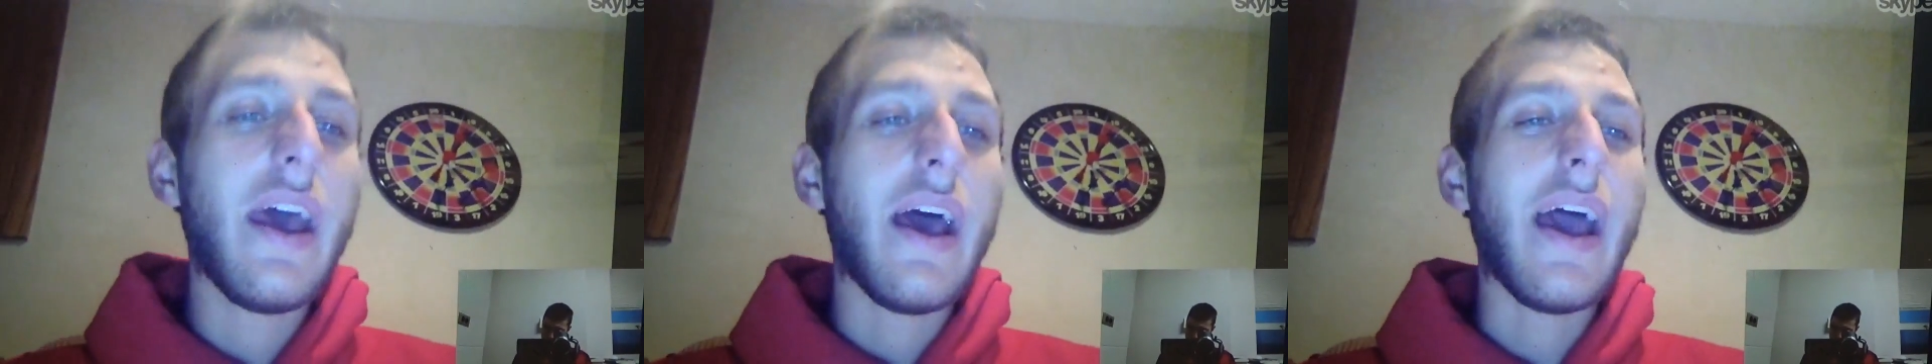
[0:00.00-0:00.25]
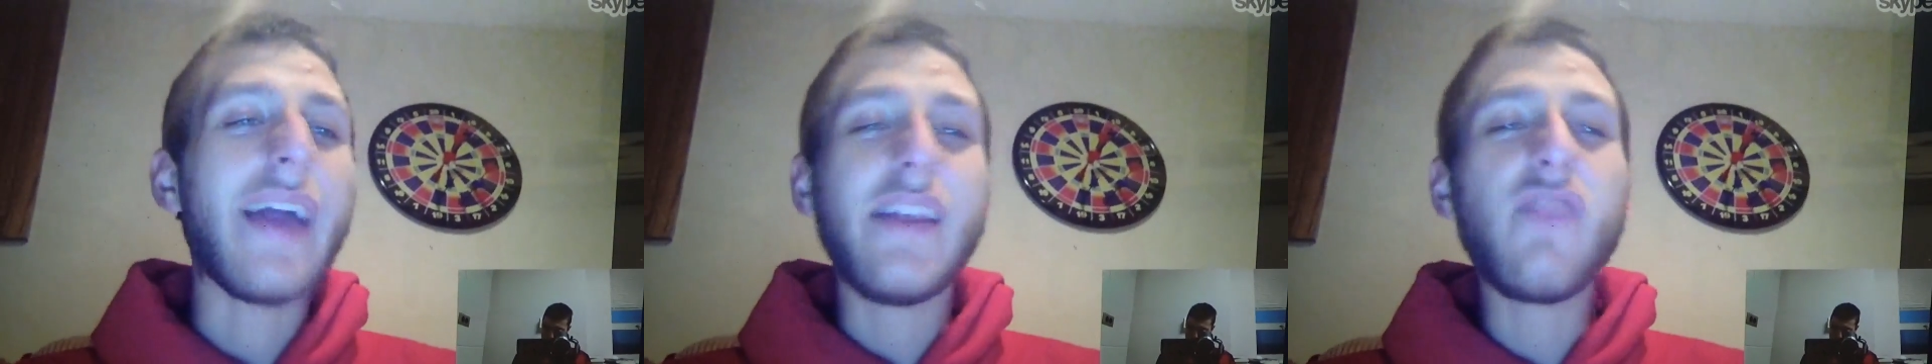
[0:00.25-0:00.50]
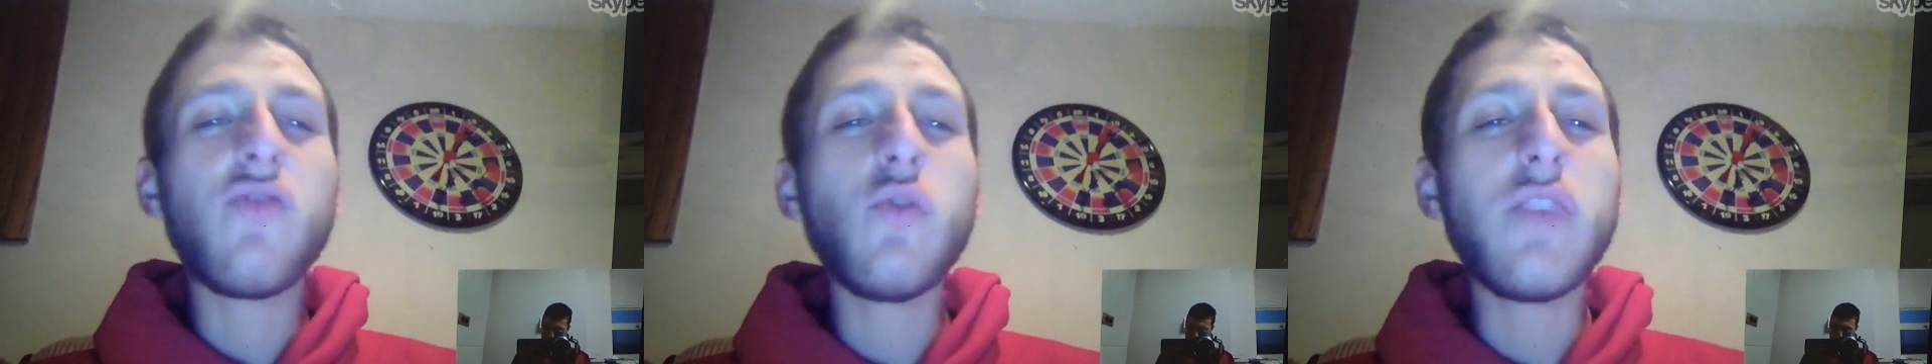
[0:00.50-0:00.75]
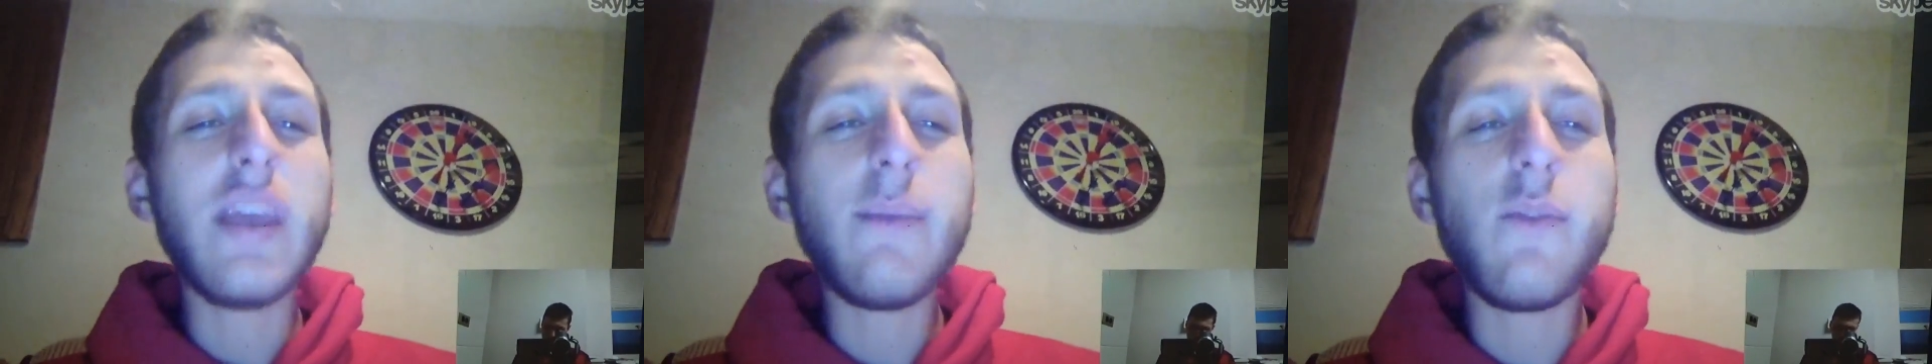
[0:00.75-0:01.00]
And these two
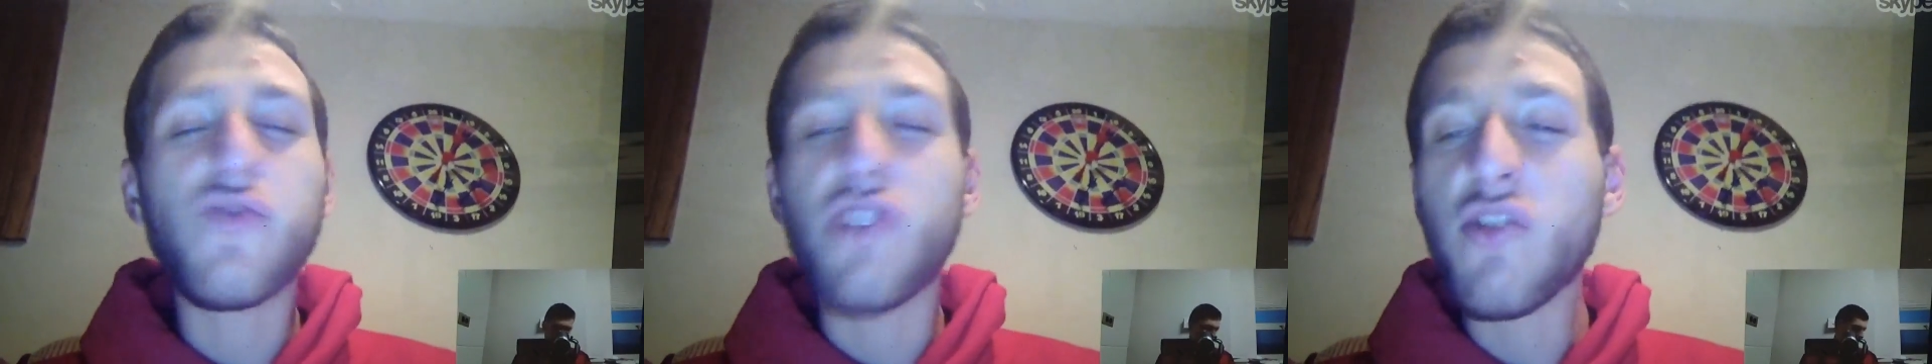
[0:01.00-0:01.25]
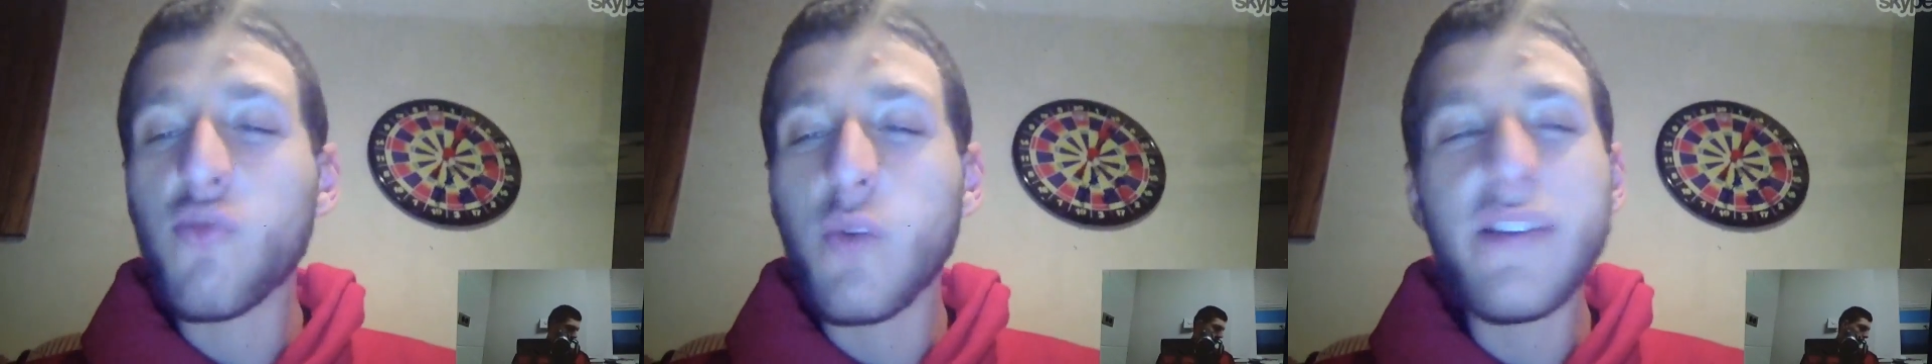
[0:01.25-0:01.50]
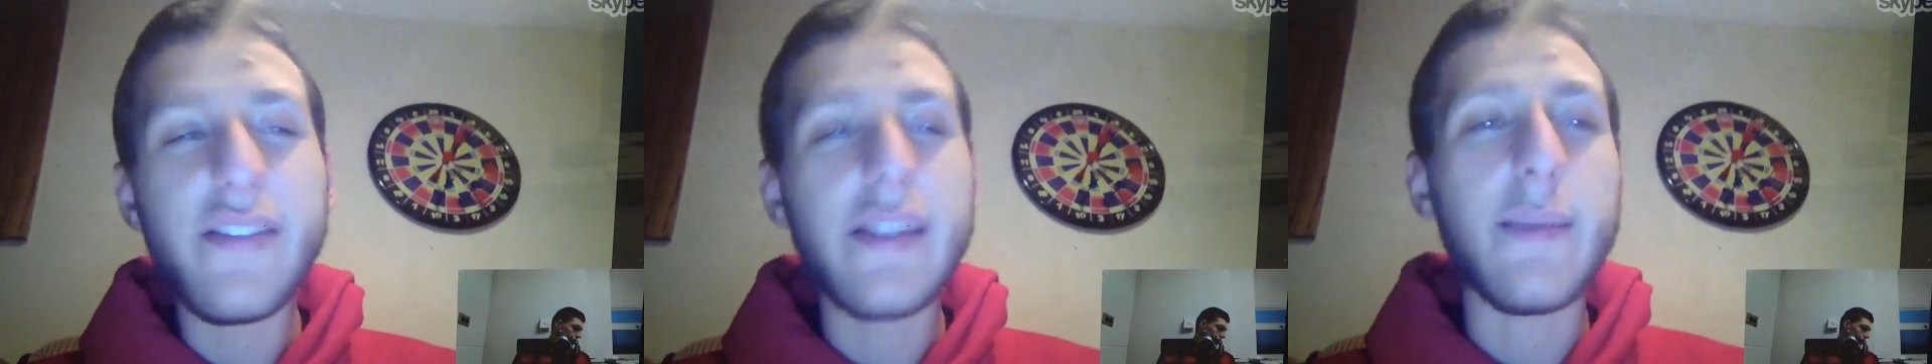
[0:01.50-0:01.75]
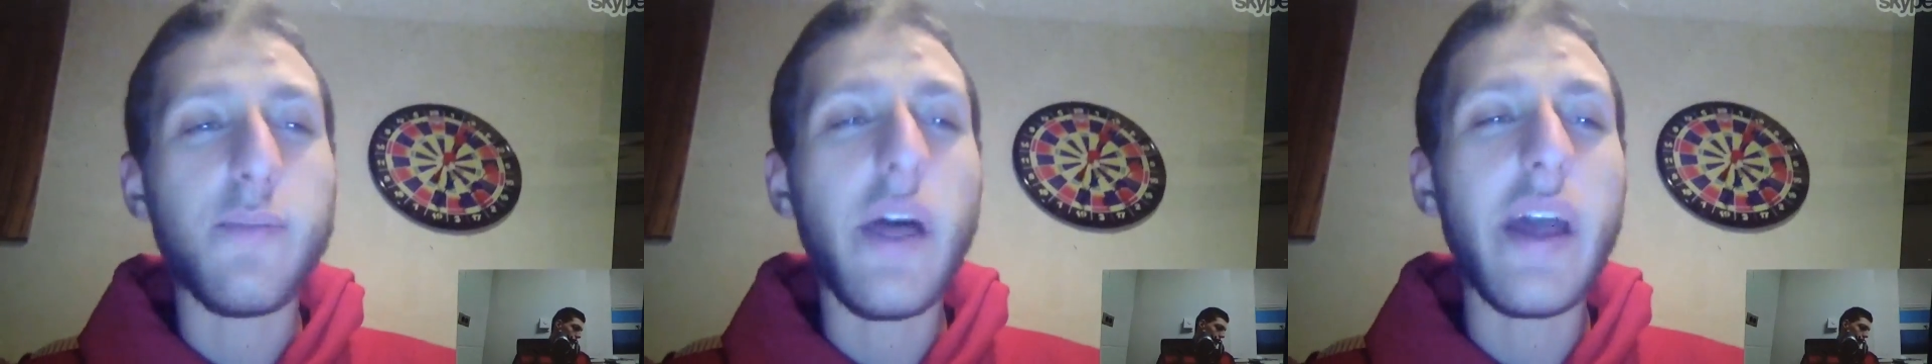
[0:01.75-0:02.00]
teams just recently
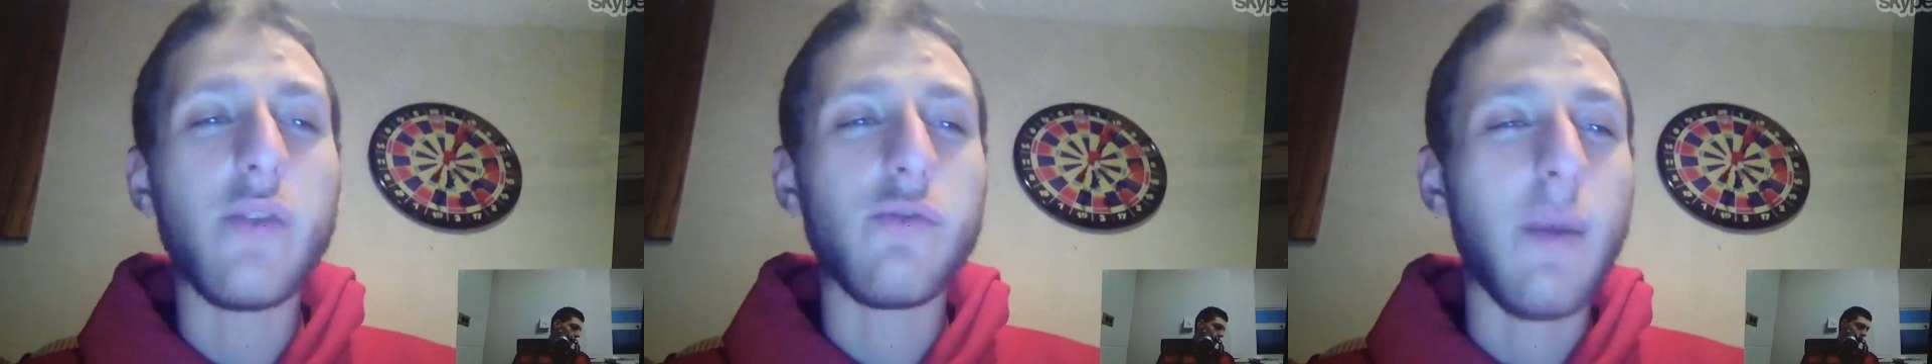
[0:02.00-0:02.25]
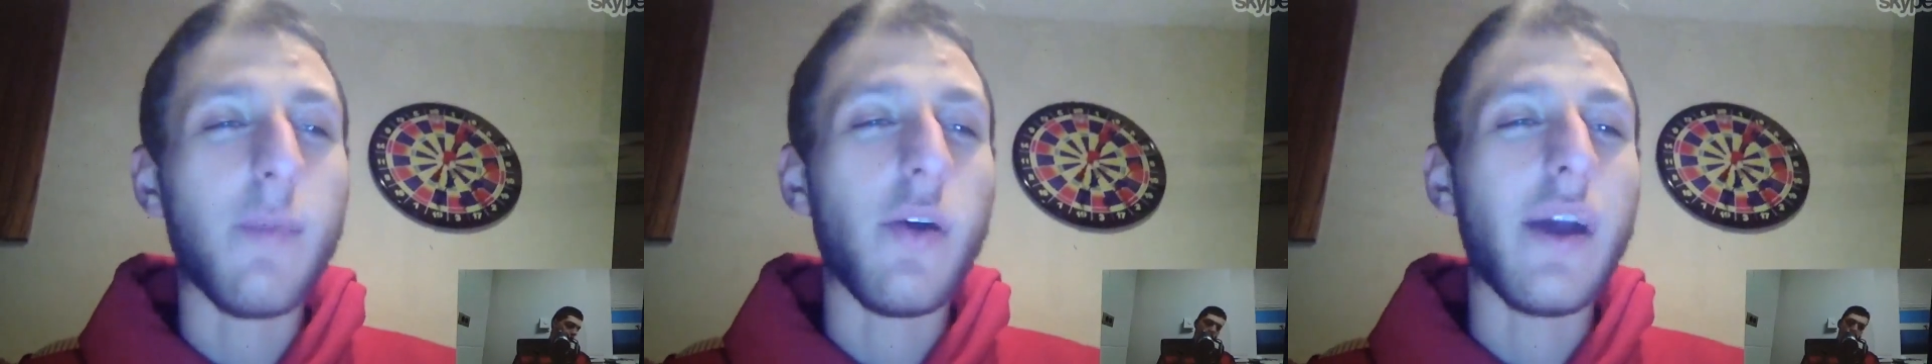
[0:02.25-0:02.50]
played, remember,